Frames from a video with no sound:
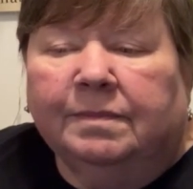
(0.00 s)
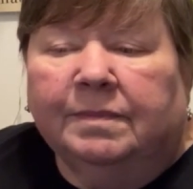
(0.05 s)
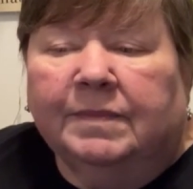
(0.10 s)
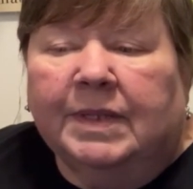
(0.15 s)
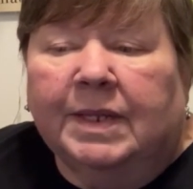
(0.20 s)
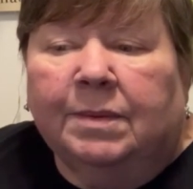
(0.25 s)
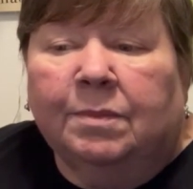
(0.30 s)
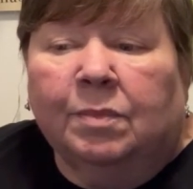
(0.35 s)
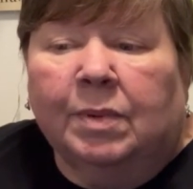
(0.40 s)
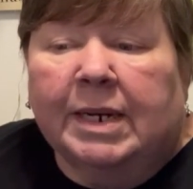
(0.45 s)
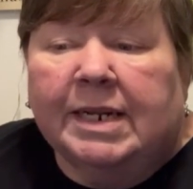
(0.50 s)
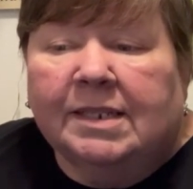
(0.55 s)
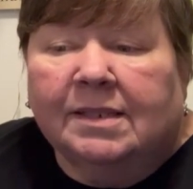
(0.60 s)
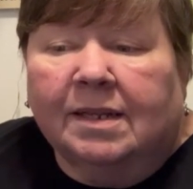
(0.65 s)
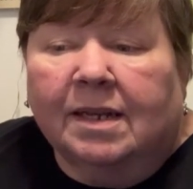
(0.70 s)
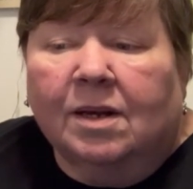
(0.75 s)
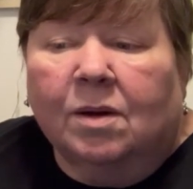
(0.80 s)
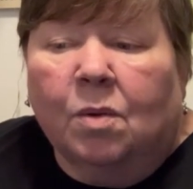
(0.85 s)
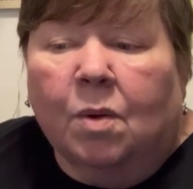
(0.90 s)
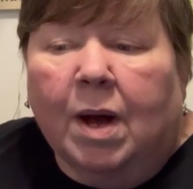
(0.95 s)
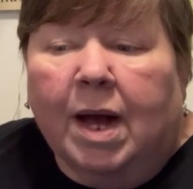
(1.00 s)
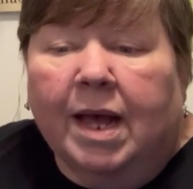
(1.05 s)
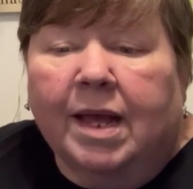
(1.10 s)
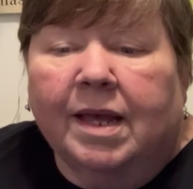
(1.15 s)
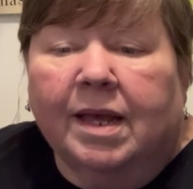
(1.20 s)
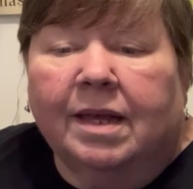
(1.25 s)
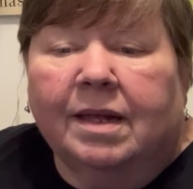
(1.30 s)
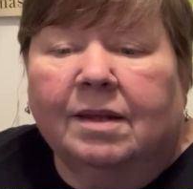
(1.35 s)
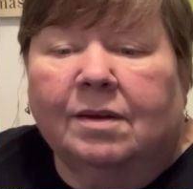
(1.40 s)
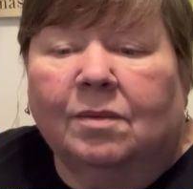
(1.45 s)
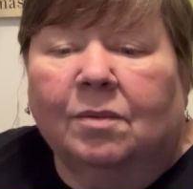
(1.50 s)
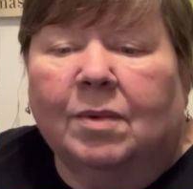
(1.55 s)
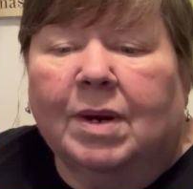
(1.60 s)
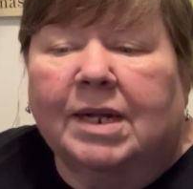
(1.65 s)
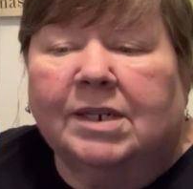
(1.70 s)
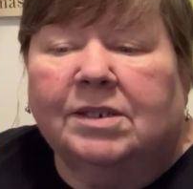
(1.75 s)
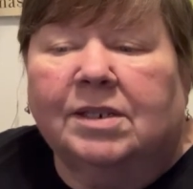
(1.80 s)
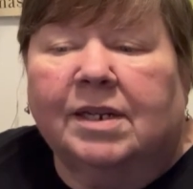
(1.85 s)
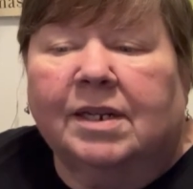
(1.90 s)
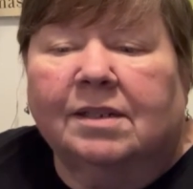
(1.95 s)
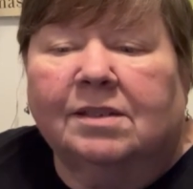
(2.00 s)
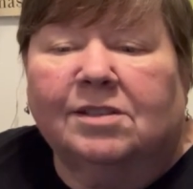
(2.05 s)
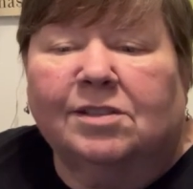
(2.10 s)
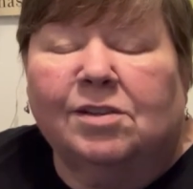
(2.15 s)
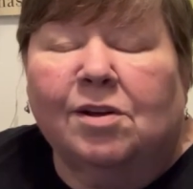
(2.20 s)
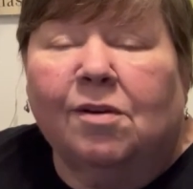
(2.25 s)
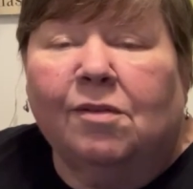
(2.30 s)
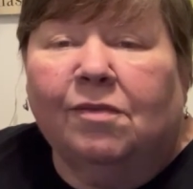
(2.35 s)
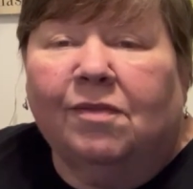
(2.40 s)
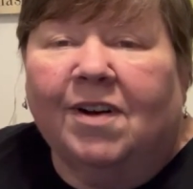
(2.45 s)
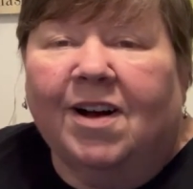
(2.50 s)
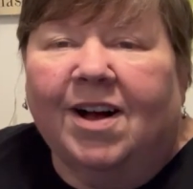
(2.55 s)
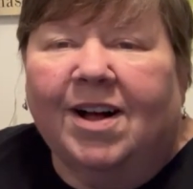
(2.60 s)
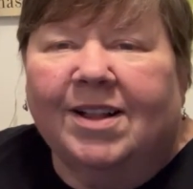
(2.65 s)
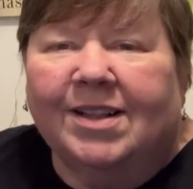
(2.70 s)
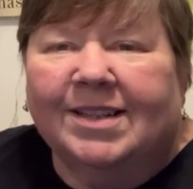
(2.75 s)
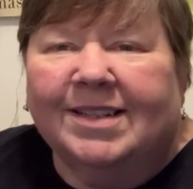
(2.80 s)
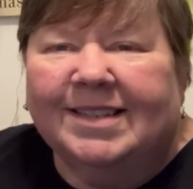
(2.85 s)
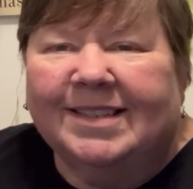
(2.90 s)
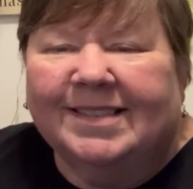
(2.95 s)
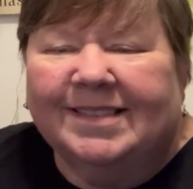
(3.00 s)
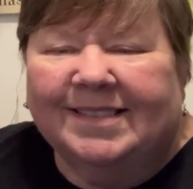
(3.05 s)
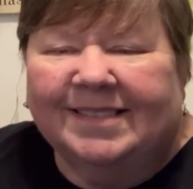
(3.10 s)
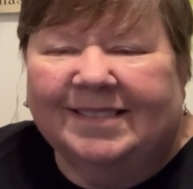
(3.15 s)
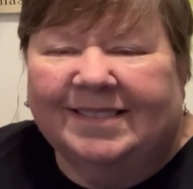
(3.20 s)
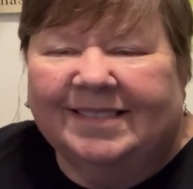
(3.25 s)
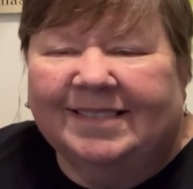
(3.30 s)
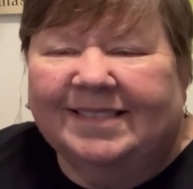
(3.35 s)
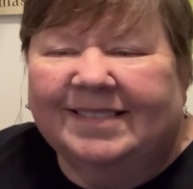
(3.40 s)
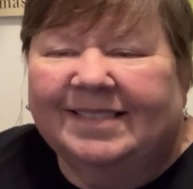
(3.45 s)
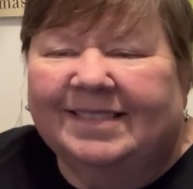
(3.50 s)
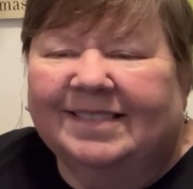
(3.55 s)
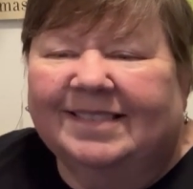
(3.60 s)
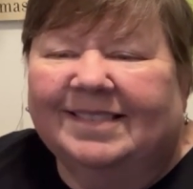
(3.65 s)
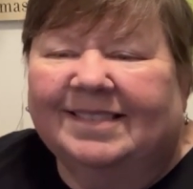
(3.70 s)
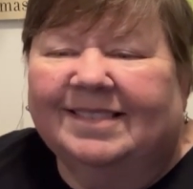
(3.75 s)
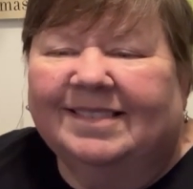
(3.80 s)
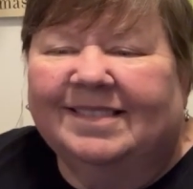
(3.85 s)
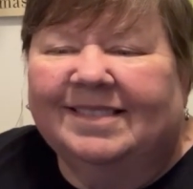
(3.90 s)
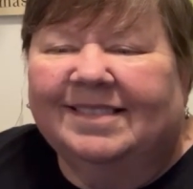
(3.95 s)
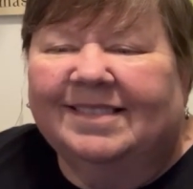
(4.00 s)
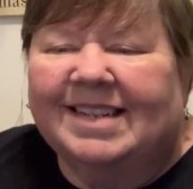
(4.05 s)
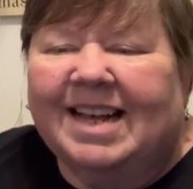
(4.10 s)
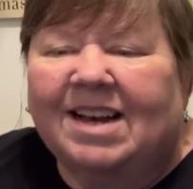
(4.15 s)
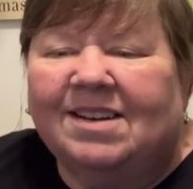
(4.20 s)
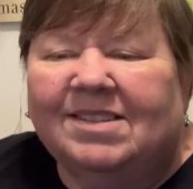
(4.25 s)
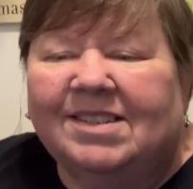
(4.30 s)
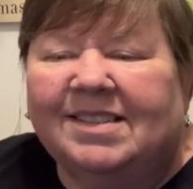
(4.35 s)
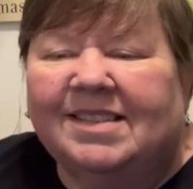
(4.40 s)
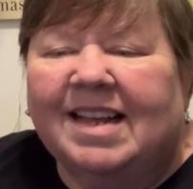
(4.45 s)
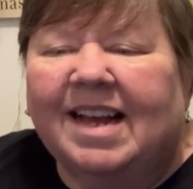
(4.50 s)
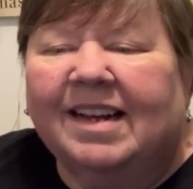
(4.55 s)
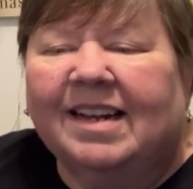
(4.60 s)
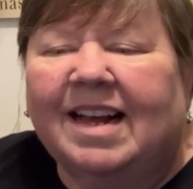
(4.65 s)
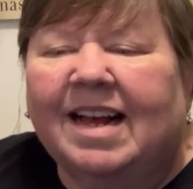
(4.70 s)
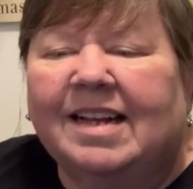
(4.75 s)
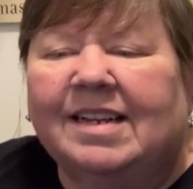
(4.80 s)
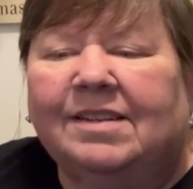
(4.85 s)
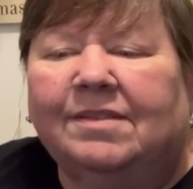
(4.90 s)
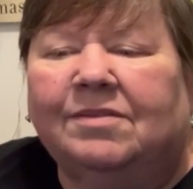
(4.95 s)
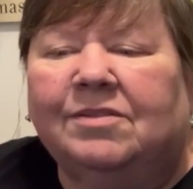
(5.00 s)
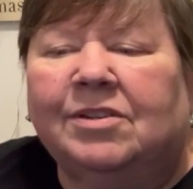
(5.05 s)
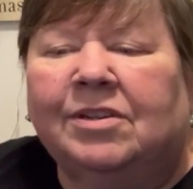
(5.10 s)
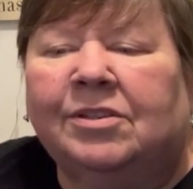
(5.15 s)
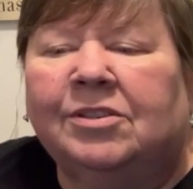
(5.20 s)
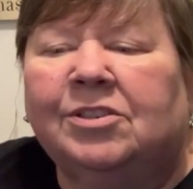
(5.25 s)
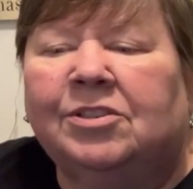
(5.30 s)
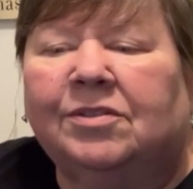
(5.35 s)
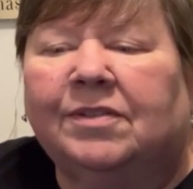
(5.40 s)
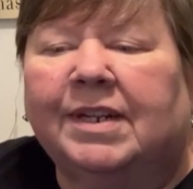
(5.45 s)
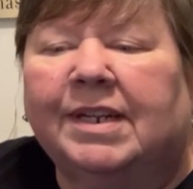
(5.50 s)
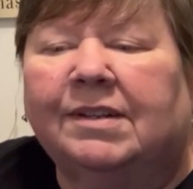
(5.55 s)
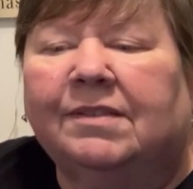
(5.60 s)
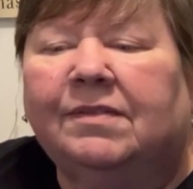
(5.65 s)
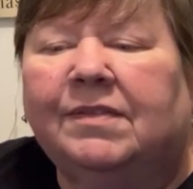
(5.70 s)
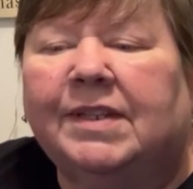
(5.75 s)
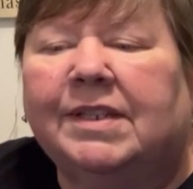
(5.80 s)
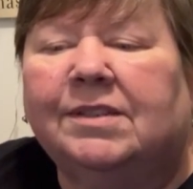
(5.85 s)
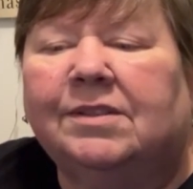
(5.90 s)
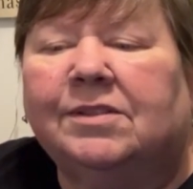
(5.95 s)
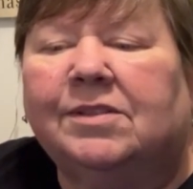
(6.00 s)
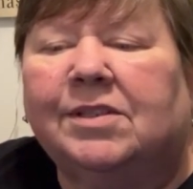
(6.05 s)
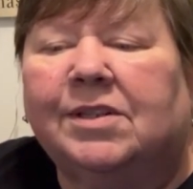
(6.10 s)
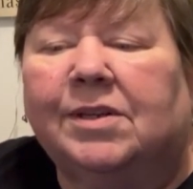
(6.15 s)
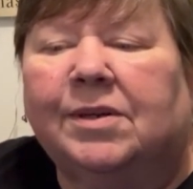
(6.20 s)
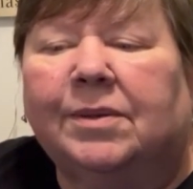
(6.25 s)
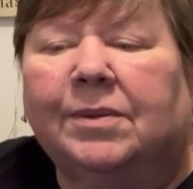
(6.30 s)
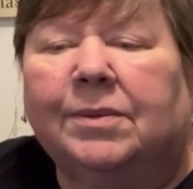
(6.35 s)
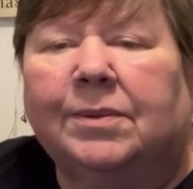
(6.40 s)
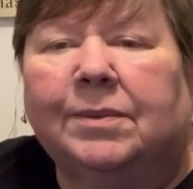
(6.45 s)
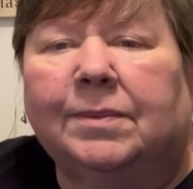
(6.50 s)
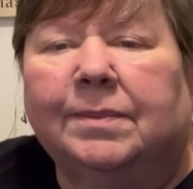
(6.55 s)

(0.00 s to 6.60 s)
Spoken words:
Embracing quiet, watching snowfall? How does that kind of nurturing feel to you?